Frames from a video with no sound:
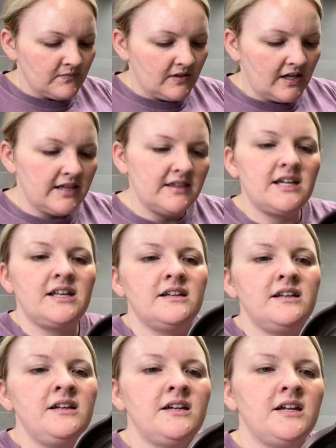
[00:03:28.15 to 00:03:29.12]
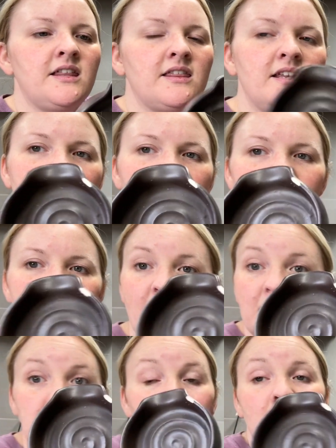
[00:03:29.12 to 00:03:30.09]
and then this I
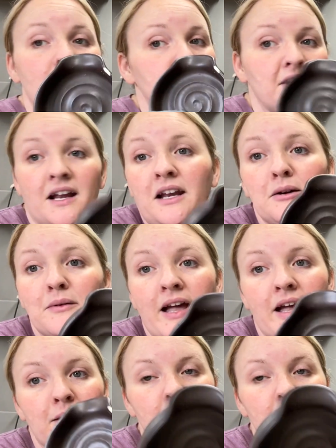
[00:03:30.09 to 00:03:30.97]
don't love anyway